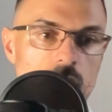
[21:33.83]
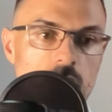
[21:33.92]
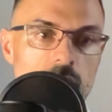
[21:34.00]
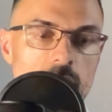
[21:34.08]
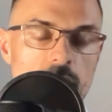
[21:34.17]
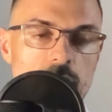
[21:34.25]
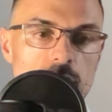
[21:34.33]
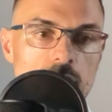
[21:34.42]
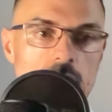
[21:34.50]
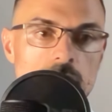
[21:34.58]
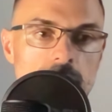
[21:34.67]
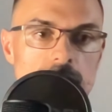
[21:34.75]

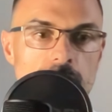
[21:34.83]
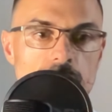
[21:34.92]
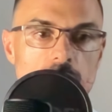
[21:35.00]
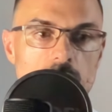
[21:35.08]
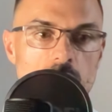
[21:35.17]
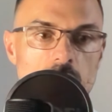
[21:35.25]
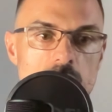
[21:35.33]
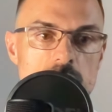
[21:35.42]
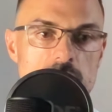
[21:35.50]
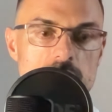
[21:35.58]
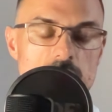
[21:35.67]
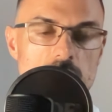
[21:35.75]
title,
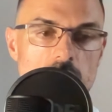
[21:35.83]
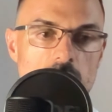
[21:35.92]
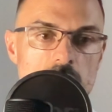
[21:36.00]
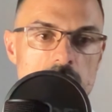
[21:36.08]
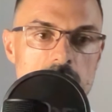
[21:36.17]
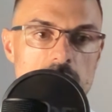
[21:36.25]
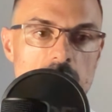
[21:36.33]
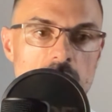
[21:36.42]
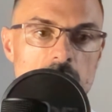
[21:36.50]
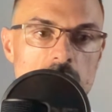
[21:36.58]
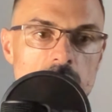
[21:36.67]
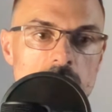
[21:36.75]
this is
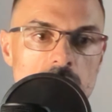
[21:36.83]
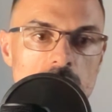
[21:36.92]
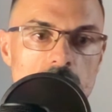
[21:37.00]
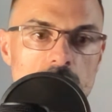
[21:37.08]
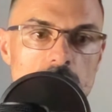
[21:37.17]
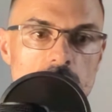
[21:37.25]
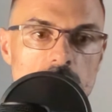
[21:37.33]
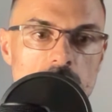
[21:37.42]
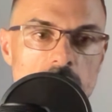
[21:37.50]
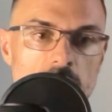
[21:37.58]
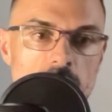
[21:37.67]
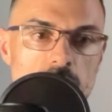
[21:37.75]
an org
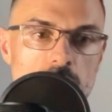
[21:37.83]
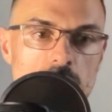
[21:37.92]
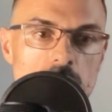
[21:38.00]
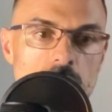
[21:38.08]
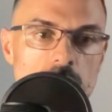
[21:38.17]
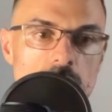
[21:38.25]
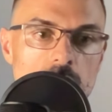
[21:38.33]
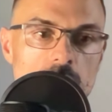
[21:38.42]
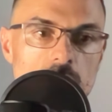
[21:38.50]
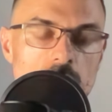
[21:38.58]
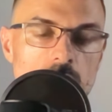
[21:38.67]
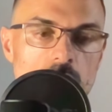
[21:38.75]
title,
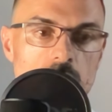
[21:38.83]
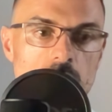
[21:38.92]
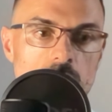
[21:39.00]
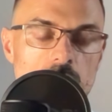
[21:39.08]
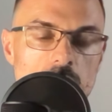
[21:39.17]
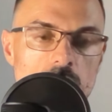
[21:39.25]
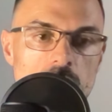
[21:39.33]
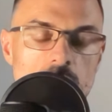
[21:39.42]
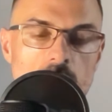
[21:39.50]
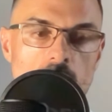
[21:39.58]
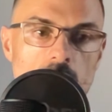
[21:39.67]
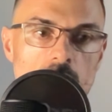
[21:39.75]

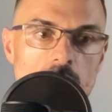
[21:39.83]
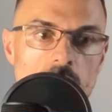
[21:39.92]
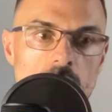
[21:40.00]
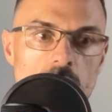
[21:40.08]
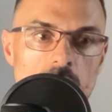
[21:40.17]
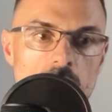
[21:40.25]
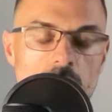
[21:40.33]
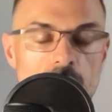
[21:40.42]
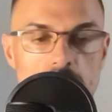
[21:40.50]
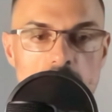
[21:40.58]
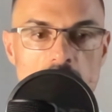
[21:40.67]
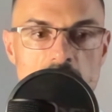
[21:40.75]
the
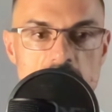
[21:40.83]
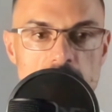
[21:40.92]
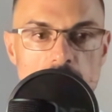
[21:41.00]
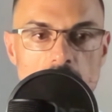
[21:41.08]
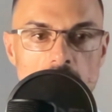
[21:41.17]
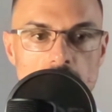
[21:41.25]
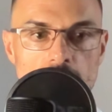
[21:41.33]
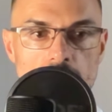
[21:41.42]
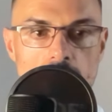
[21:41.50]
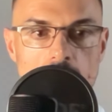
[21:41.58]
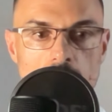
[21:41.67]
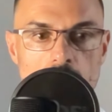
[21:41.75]
author it's me,
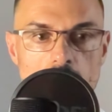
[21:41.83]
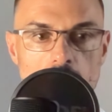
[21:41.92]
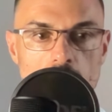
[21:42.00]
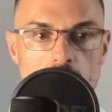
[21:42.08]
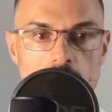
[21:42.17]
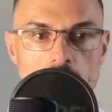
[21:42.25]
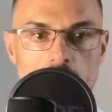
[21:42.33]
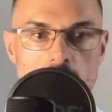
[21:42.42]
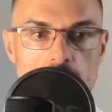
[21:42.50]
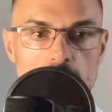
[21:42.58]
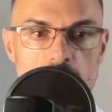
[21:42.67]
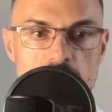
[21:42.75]

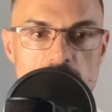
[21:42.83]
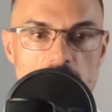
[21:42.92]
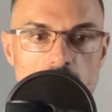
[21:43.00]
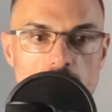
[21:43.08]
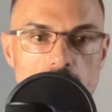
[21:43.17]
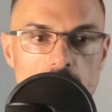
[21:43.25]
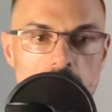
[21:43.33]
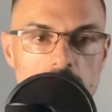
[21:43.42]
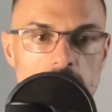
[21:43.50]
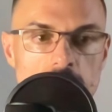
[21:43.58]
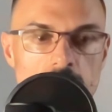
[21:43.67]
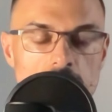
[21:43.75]
mostly
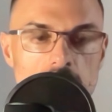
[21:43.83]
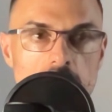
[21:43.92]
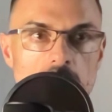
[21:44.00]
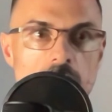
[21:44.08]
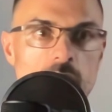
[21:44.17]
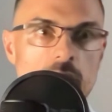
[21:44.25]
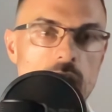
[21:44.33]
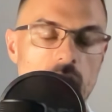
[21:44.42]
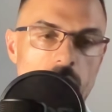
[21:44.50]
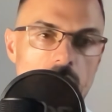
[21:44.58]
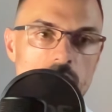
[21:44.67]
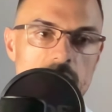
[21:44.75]
code,
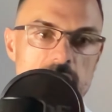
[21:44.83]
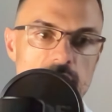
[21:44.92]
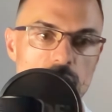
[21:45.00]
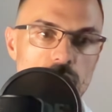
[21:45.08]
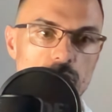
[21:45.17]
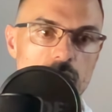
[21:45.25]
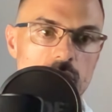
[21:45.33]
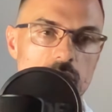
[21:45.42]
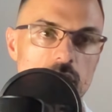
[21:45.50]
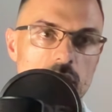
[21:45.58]
and let's have a look.